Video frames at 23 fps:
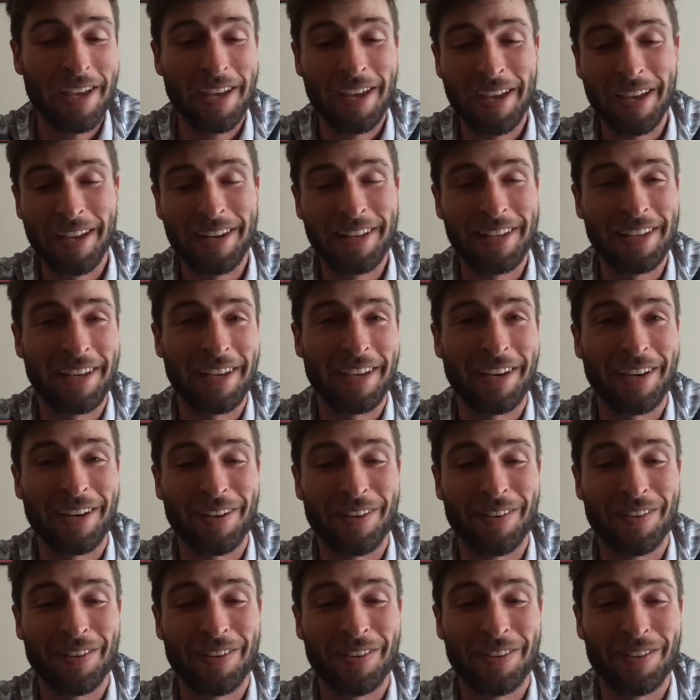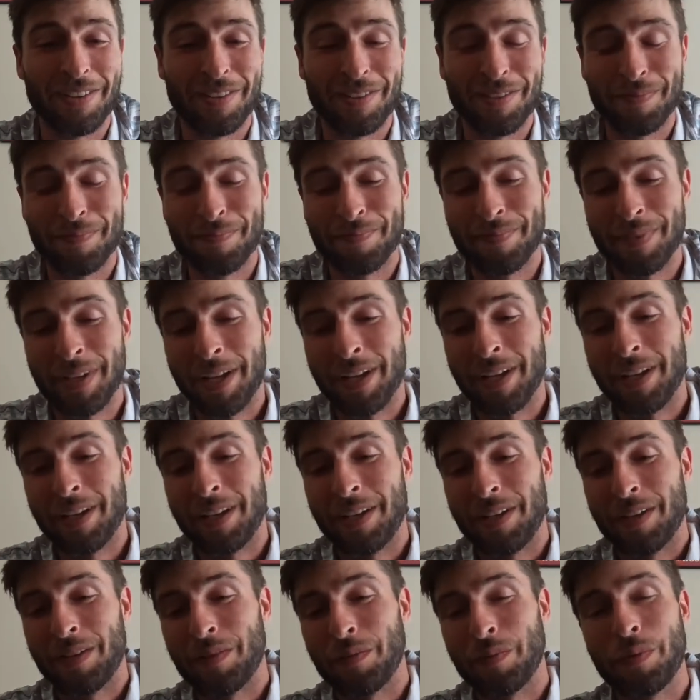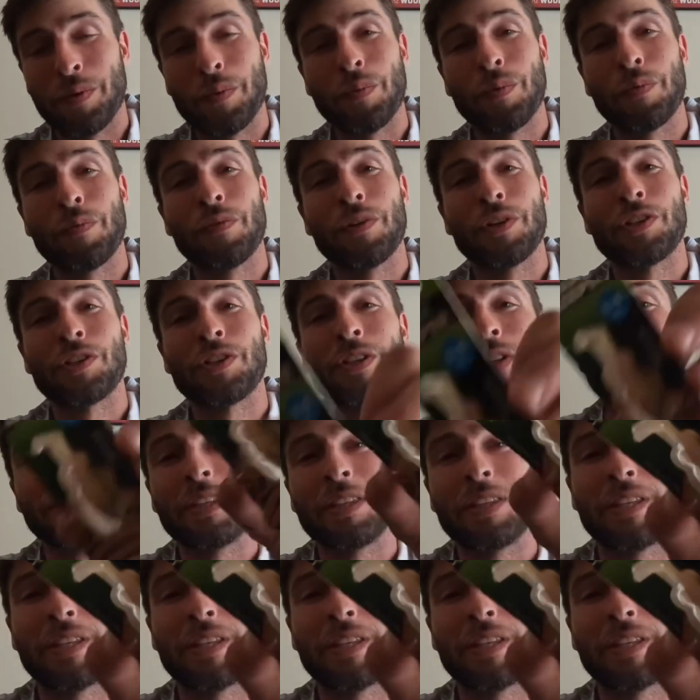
Anyhow, we were fishing